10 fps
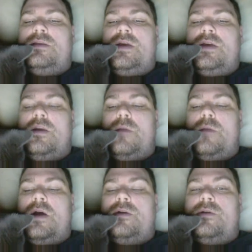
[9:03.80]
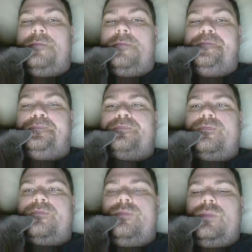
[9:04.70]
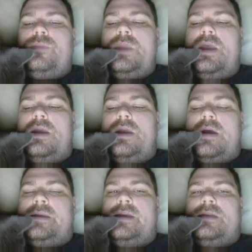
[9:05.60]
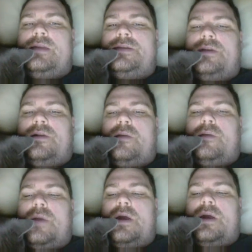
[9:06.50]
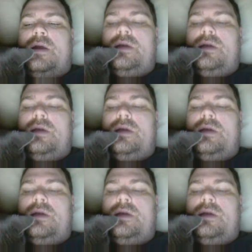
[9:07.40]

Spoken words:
10 on my other, and 19 still on my